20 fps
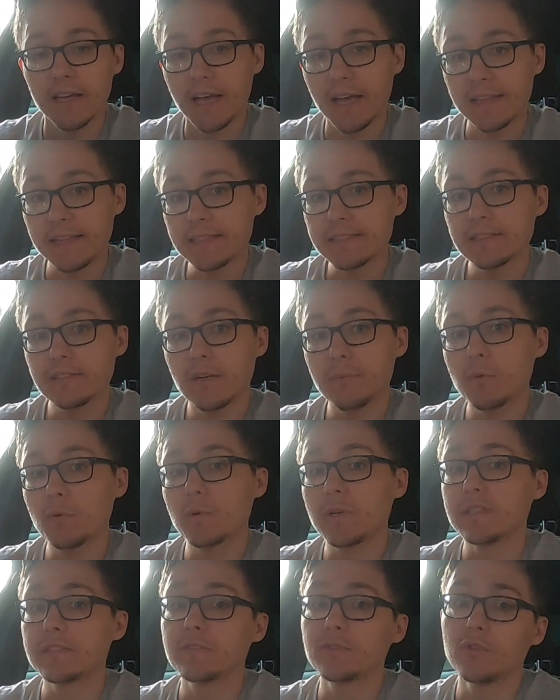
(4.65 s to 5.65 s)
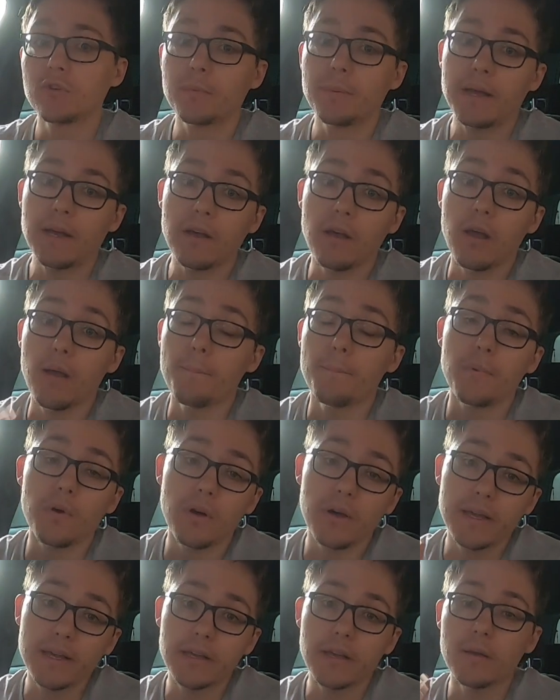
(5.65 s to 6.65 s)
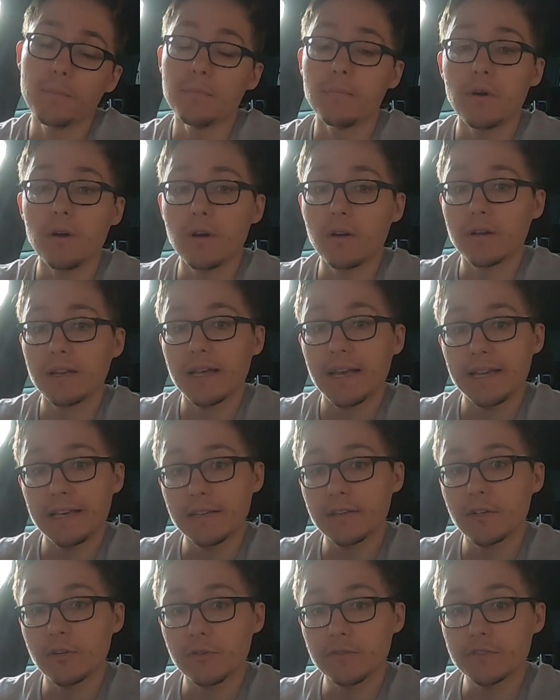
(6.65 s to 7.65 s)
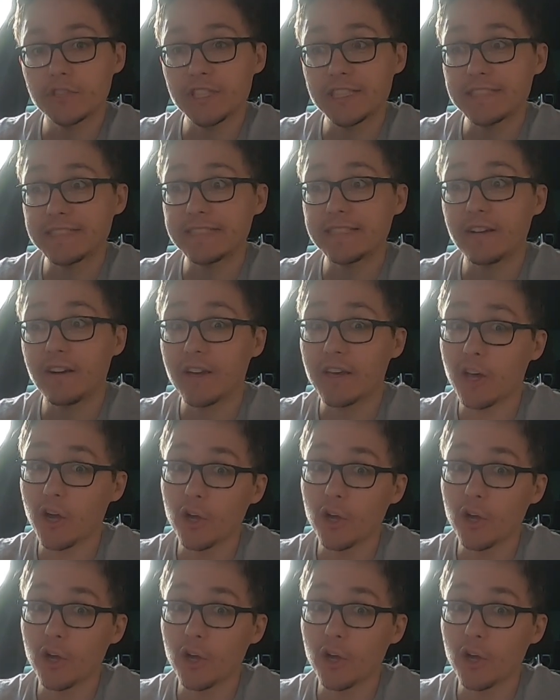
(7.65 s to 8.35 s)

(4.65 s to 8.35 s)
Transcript: and this time I wanted to talk about buying a Mk8 Golf GTI